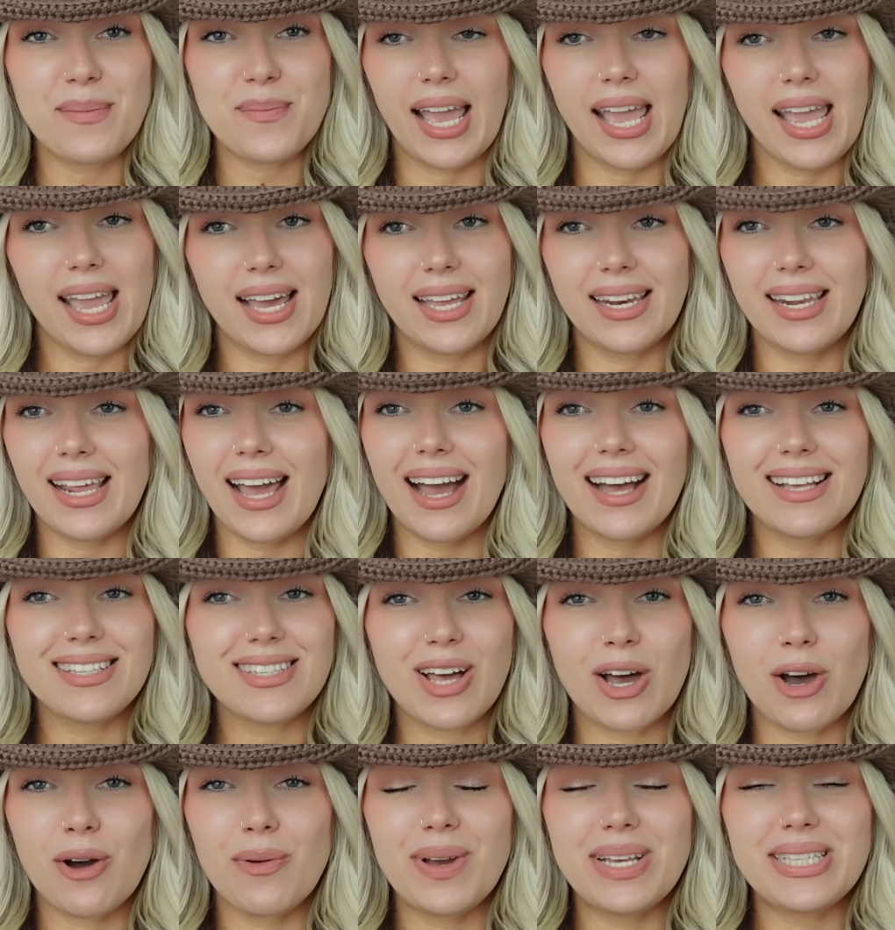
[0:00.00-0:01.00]
And as
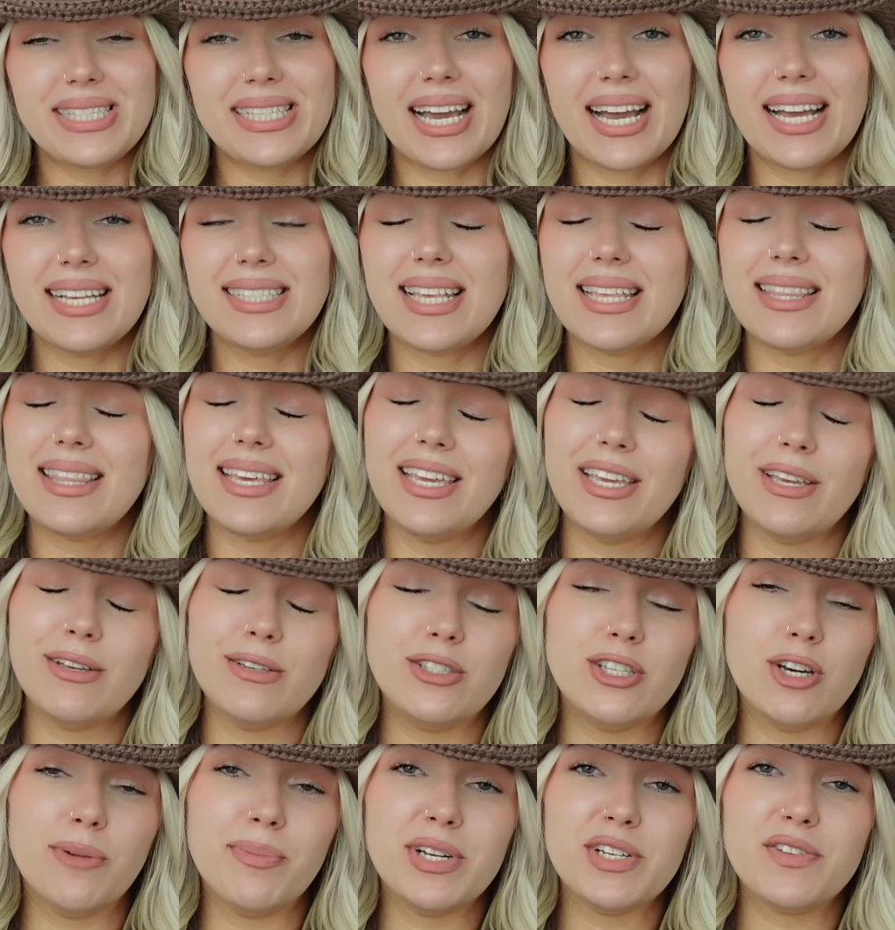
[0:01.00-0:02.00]
always, guys, thank you
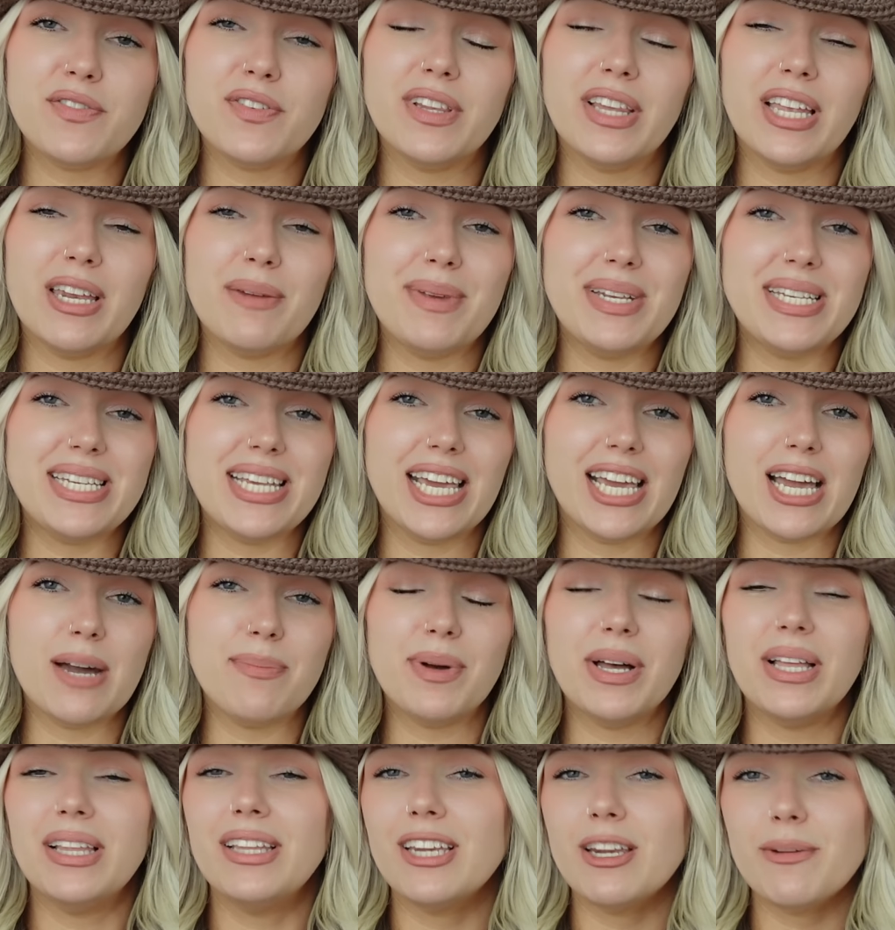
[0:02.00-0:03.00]
so much for letting me take up
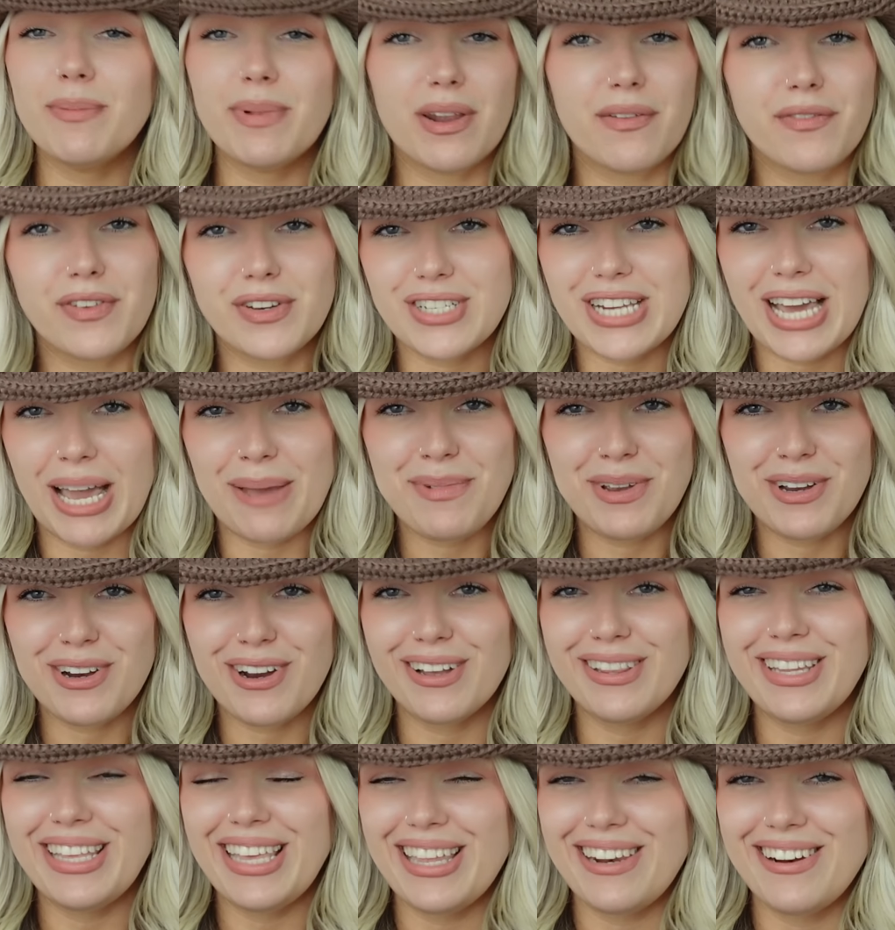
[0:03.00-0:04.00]
a little bit of your time here
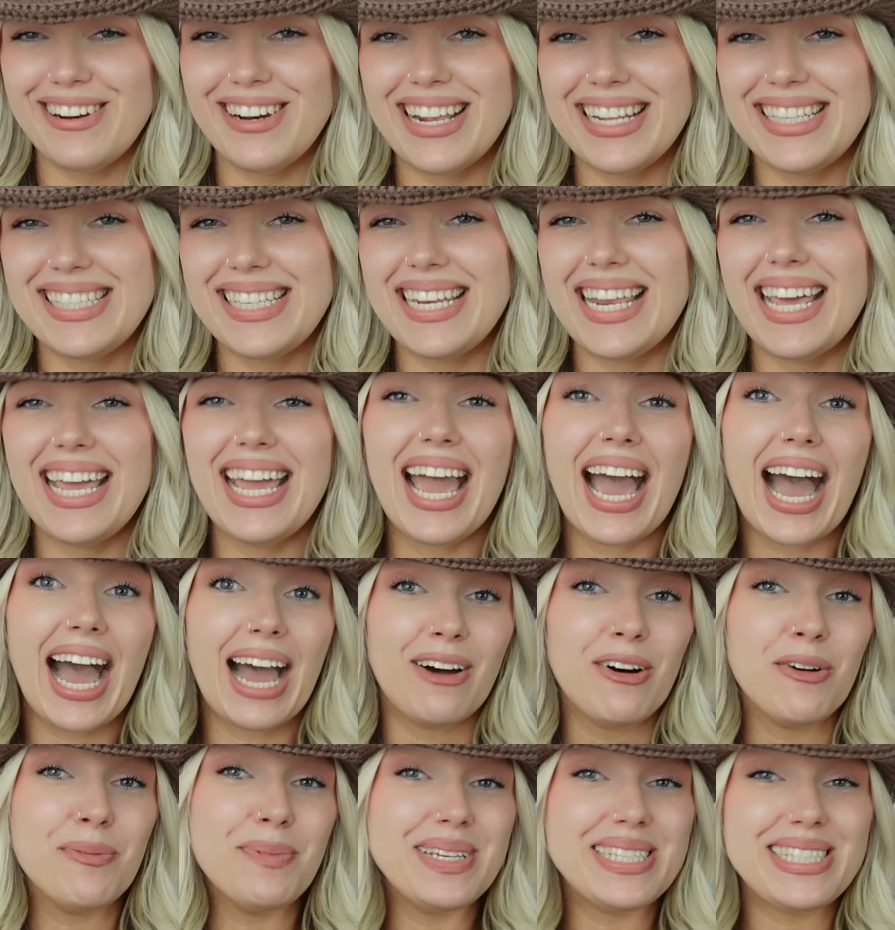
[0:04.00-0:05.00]
on the internet today.
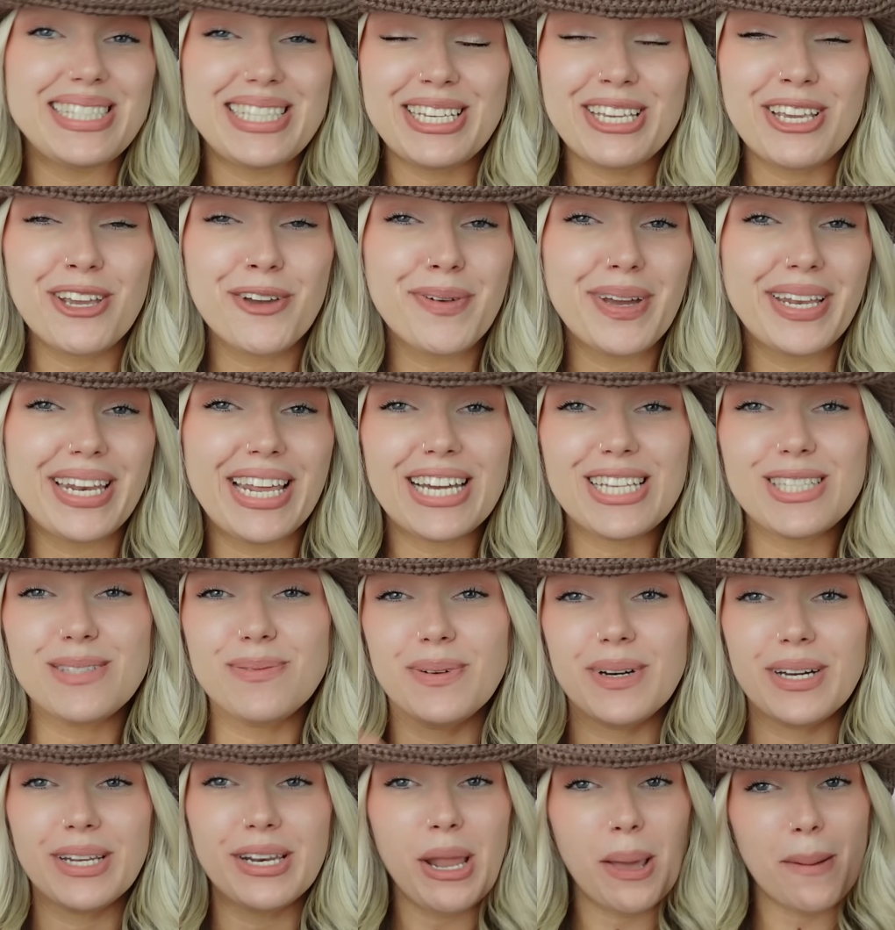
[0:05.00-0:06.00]
I will be seeing you in my next
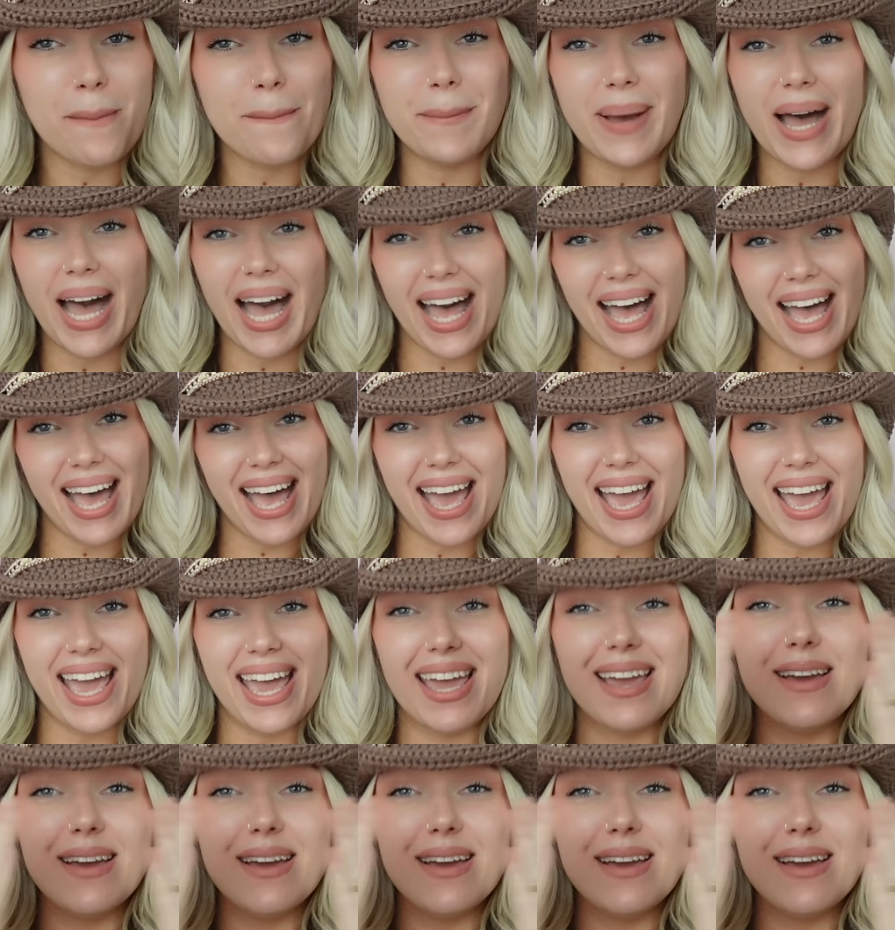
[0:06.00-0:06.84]
one. Bye!